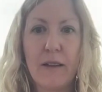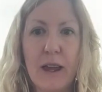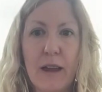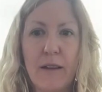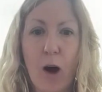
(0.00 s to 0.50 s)

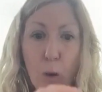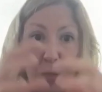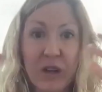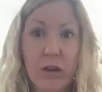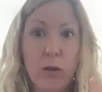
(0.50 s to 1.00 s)
the
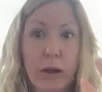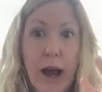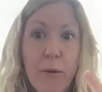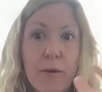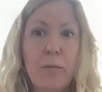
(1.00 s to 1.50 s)
optical
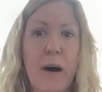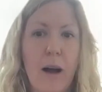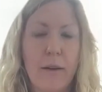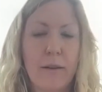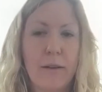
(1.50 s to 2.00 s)

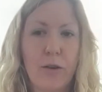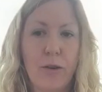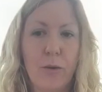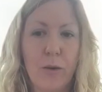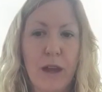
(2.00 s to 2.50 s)
counterparts
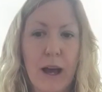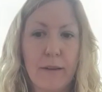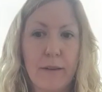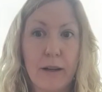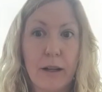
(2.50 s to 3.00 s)
to
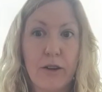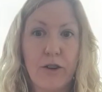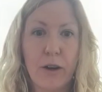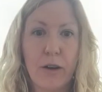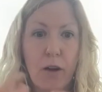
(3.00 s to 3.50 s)
that
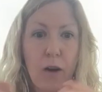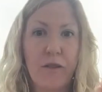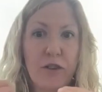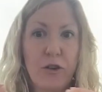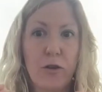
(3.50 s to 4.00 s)
collision of
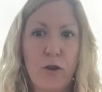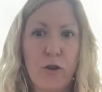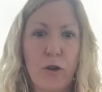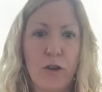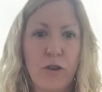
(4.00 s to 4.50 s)
these two
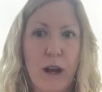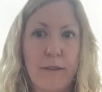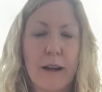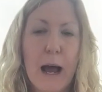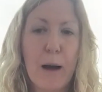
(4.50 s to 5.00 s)
neutron
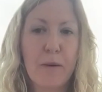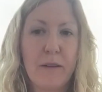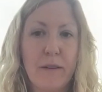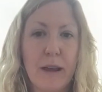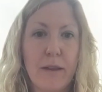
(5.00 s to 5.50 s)
stars and happened to
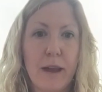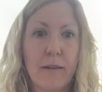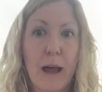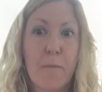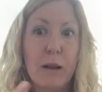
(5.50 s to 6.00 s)
see things
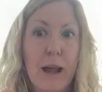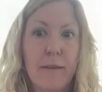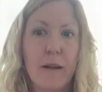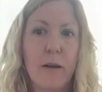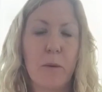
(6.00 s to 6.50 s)
like
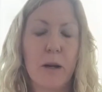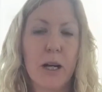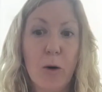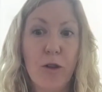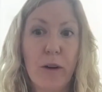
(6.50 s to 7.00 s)
platinum
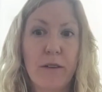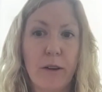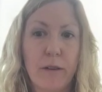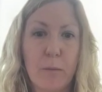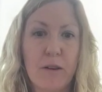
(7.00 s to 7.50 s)
and other
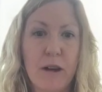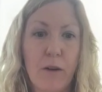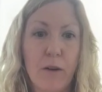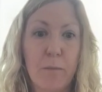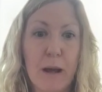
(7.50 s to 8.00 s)
exotic
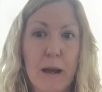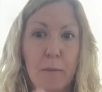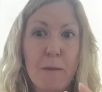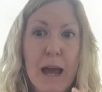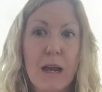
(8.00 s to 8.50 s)
materials being
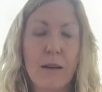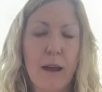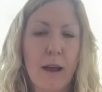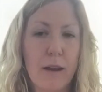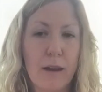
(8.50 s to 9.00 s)
made
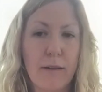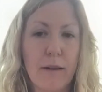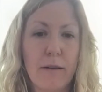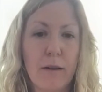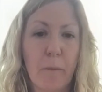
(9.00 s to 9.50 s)
in the
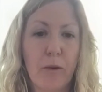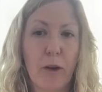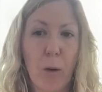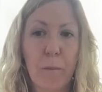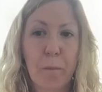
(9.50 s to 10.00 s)
system.
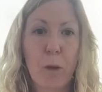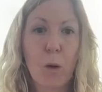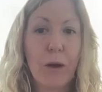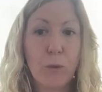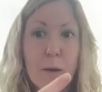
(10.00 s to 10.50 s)
So
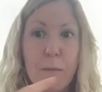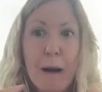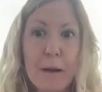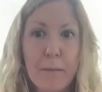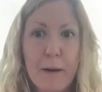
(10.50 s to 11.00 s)
whilst we might
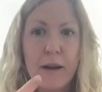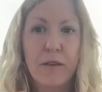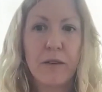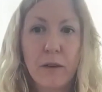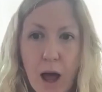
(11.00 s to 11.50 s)
be made of
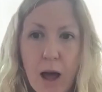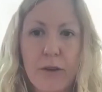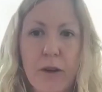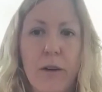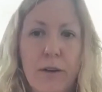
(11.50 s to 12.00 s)

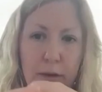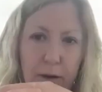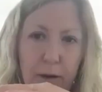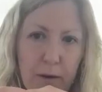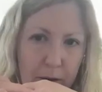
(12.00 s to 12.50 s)
stardust,
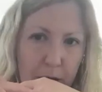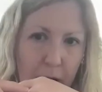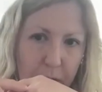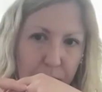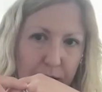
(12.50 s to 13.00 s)

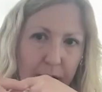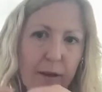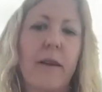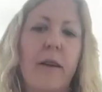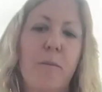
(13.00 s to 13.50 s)
our
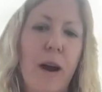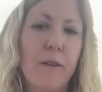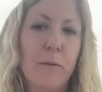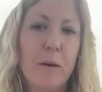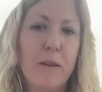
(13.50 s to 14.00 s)
rings and
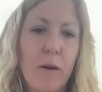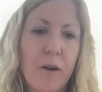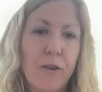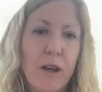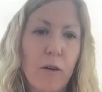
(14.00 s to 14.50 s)
precious
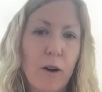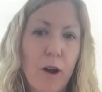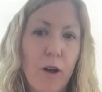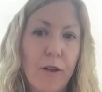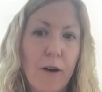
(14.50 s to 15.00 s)
materials here on
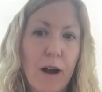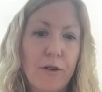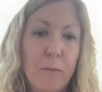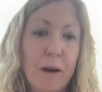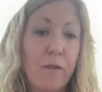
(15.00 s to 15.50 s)
Earth are
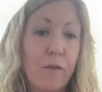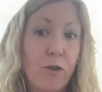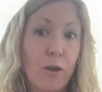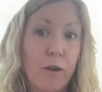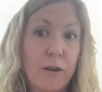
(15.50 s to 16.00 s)
actually made of
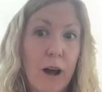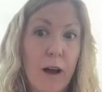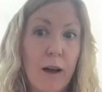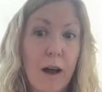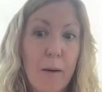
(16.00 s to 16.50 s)
neutron
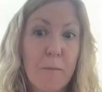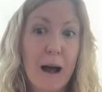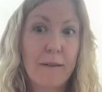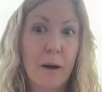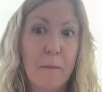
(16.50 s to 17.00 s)
star matter.